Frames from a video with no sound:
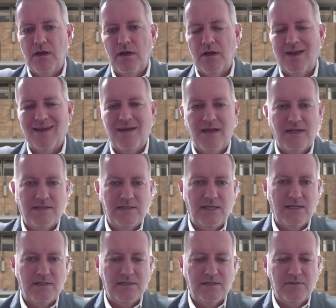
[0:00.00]

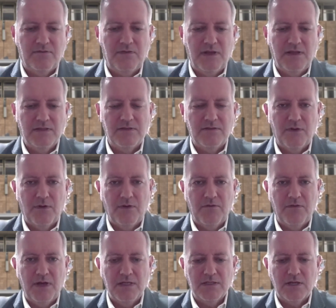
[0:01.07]
Knesset Defense and Foreign
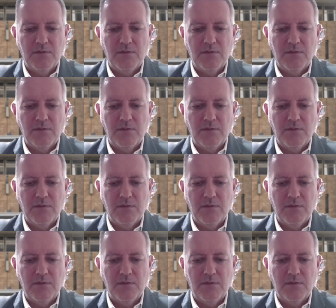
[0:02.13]
Affairs